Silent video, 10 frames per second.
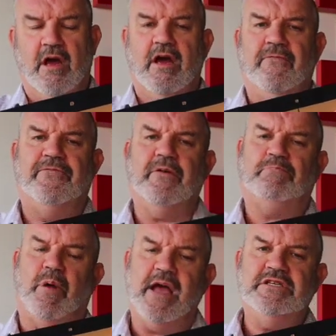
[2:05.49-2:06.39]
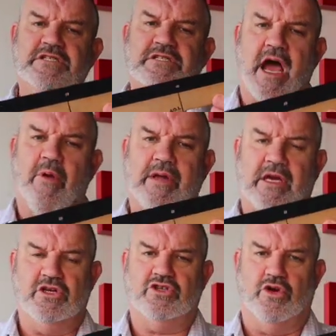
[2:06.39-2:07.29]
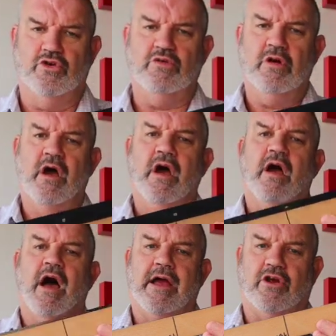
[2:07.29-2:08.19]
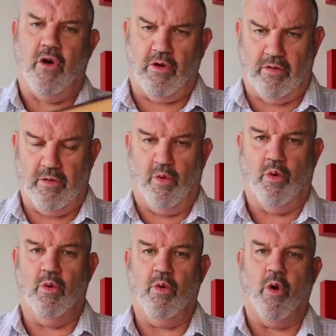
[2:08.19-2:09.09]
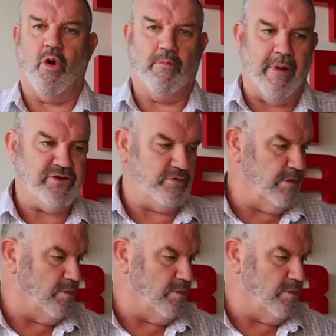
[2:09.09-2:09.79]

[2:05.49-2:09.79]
If the brace is going into a concrete wall or a masonry